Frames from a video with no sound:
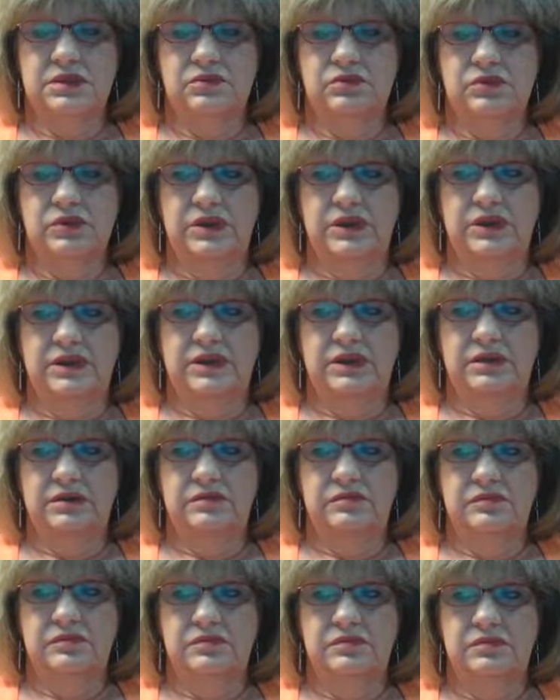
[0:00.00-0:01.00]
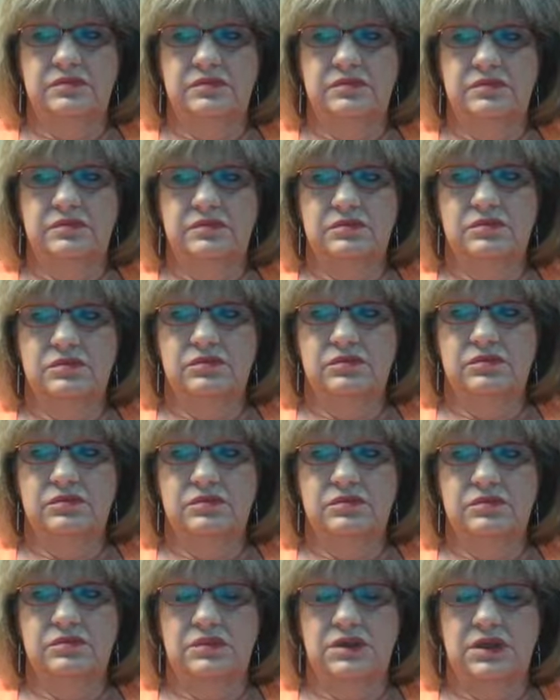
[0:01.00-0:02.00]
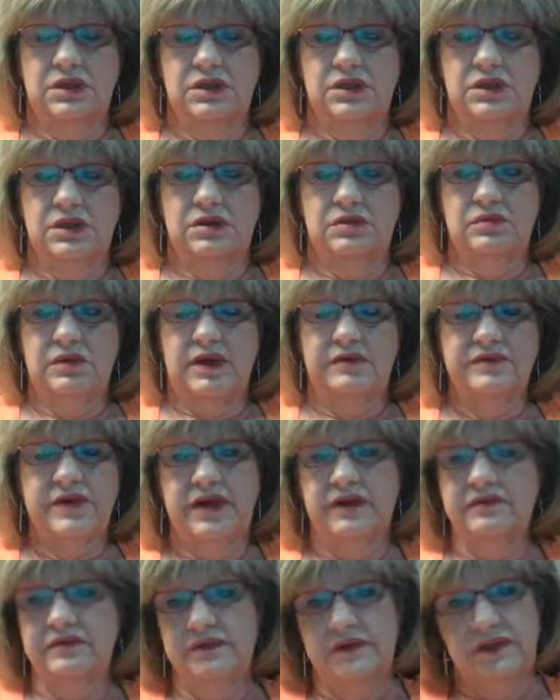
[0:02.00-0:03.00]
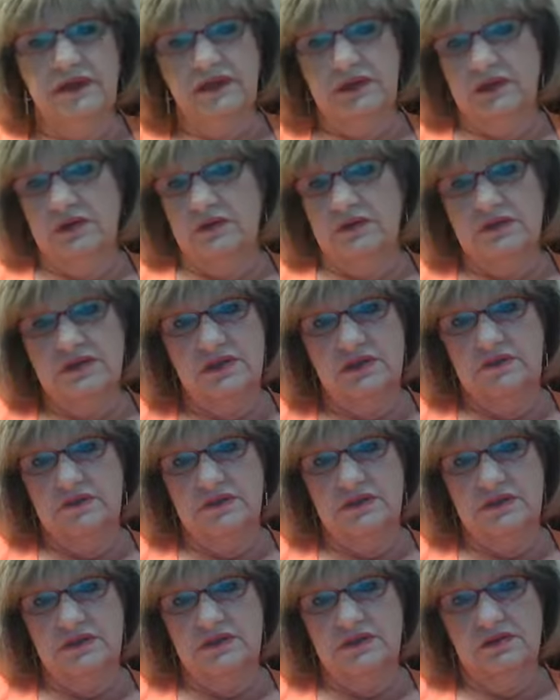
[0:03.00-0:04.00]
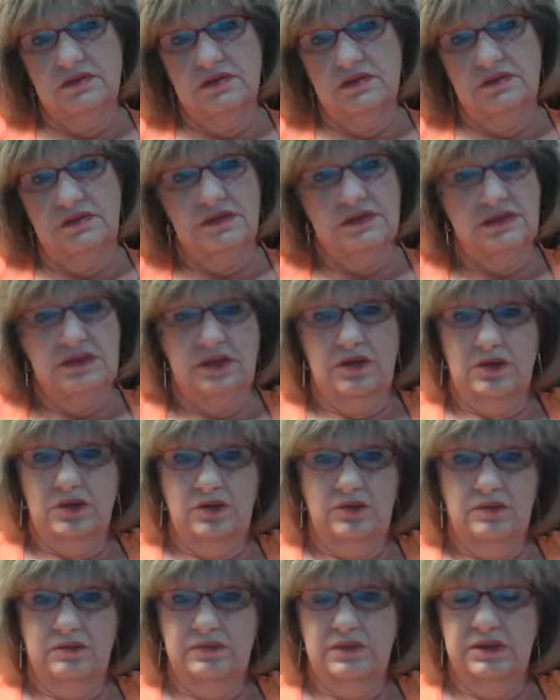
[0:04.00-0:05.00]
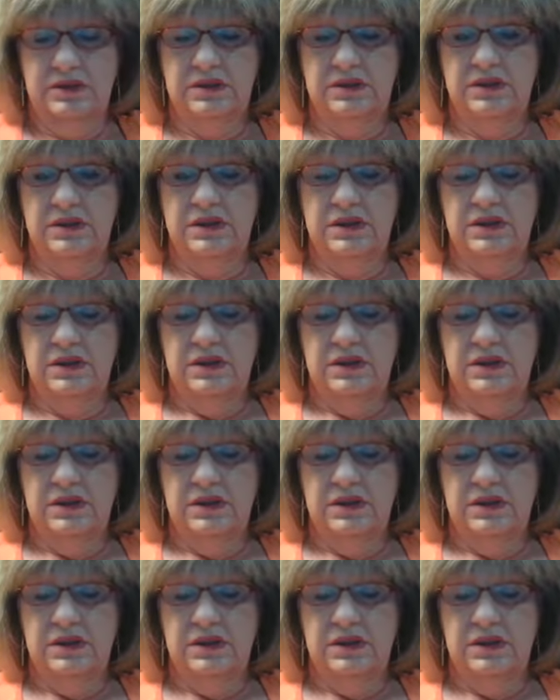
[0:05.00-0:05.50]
we, I've got videos of us in this home, and